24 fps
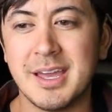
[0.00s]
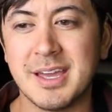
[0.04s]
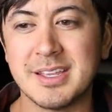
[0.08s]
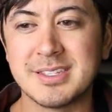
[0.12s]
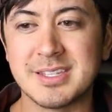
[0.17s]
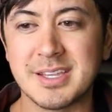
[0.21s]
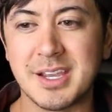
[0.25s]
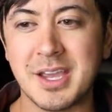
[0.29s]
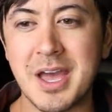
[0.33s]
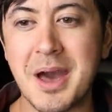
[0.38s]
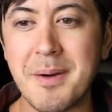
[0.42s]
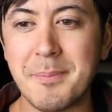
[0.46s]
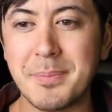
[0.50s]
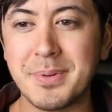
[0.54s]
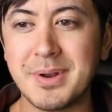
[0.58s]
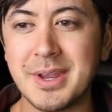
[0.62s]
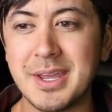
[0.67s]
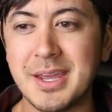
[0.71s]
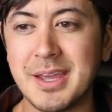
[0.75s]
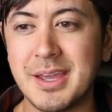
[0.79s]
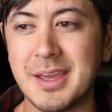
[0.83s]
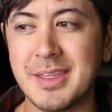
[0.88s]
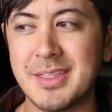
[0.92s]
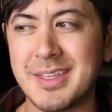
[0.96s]
It's a
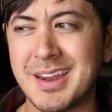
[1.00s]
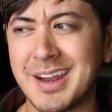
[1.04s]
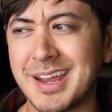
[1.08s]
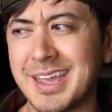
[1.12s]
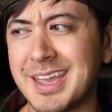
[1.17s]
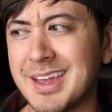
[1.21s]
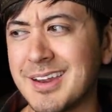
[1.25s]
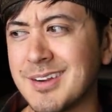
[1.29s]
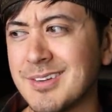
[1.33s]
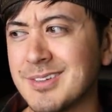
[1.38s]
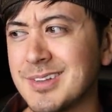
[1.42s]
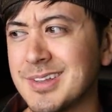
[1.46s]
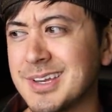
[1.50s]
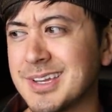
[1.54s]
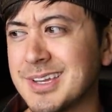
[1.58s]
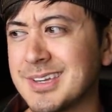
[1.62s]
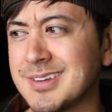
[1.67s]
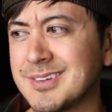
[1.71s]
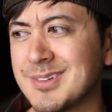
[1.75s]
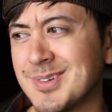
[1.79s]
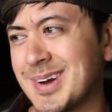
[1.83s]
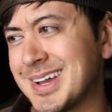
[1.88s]
company that I can't really,